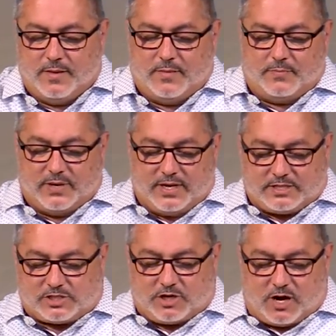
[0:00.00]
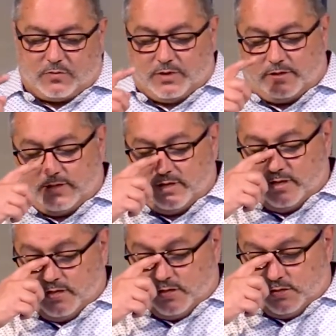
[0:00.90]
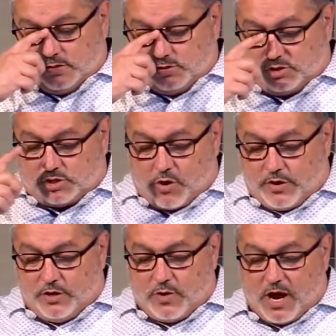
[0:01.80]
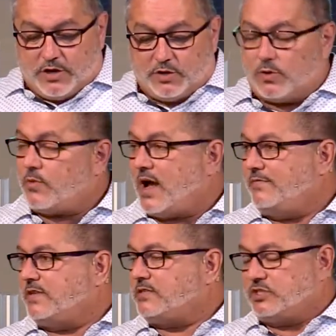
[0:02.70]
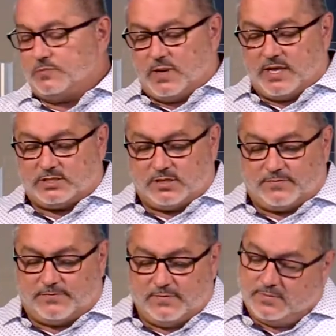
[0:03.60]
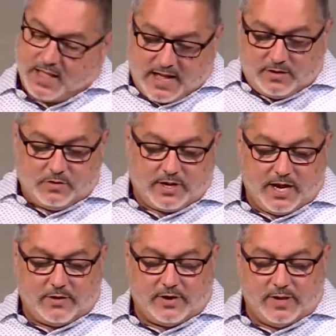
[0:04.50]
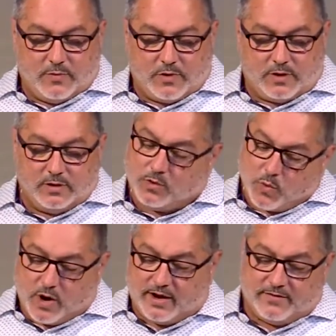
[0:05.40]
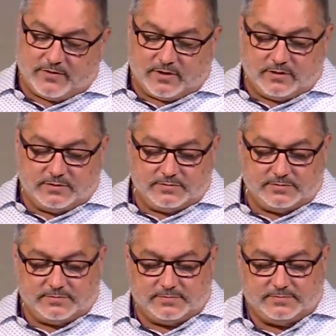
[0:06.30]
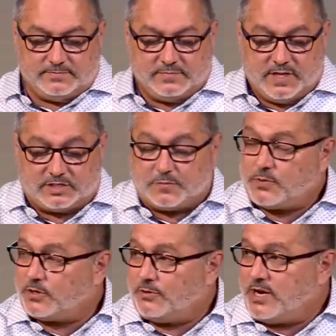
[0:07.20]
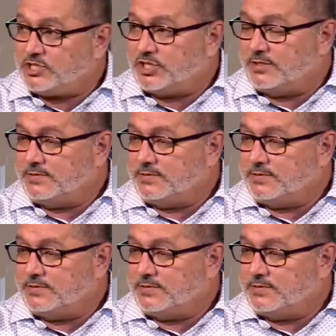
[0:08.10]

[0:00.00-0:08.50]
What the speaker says: But let's start with showing you how you arrived at this place of, I don't care anymore, whatever. It's a progression.